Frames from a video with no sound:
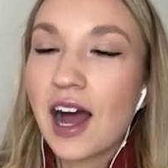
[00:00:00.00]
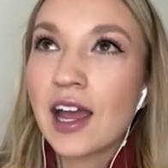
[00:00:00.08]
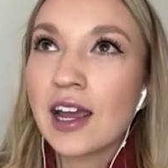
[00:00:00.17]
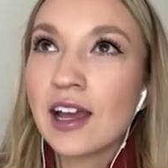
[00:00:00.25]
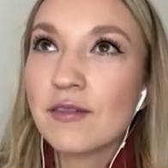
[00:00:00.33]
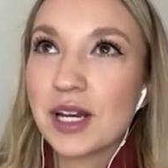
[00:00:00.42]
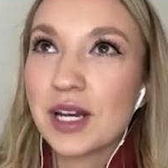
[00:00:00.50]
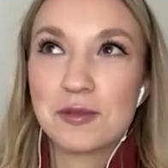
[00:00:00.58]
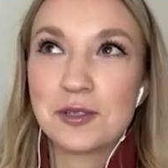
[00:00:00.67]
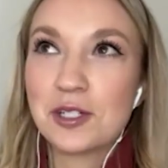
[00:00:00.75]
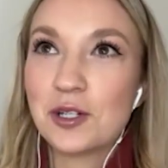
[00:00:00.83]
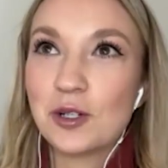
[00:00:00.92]
I have been
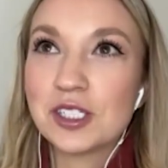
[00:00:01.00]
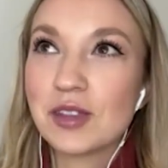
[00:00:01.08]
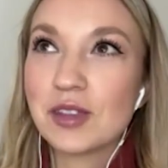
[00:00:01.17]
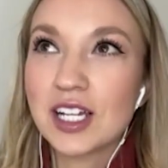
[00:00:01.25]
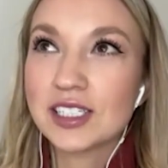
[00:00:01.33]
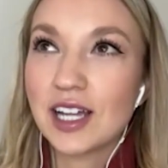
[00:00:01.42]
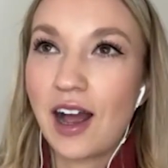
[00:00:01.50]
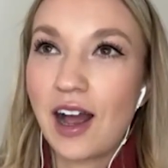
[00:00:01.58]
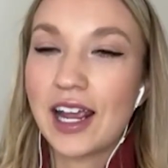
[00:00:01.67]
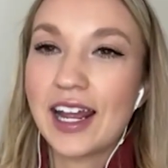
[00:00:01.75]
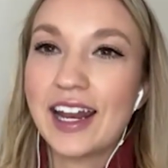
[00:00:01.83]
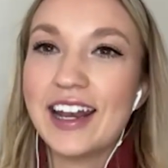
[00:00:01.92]
able to do some things that
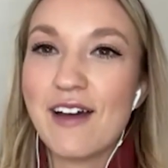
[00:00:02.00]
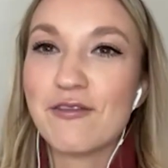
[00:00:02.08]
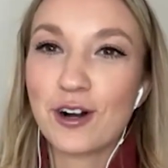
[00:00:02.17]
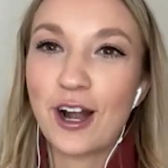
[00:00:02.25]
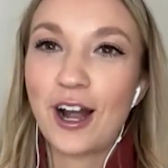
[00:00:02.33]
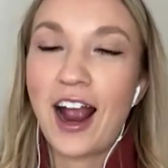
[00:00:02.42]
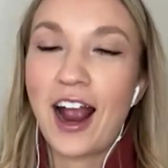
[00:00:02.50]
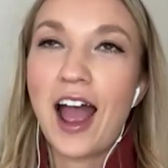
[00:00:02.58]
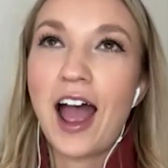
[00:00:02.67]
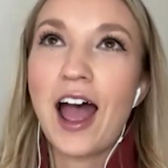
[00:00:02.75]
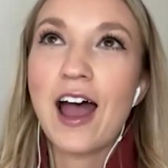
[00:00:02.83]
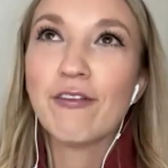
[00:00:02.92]
I never,
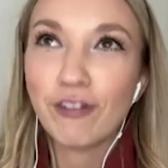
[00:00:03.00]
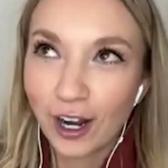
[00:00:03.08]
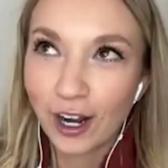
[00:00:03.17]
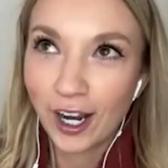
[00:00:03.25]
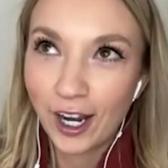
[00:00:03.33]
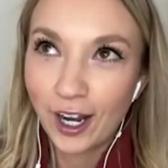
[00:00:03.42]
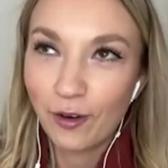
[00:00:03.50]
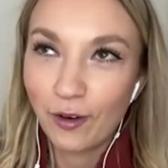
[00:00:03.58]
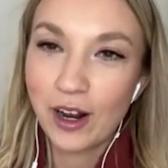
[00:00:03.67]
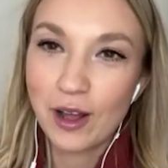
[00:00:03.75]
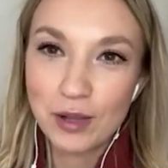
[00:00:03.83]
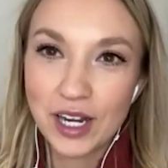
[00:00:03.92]
ever
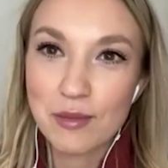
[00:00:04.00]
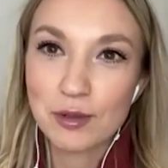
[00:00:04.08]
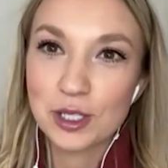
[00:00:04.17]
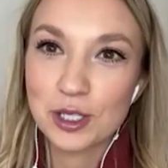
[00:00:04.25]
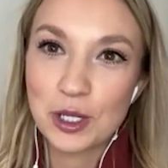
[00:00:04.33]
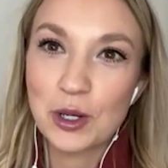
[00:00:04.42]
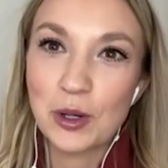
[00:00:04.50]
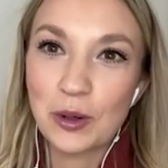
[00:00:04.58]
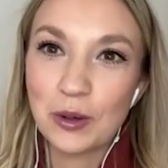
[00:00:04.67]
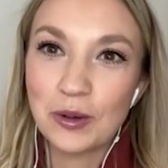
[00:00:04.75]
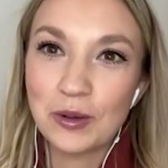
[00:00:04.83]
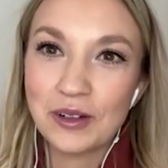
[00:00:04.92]
would have been able
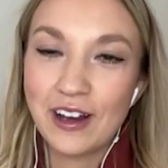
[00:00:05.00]
to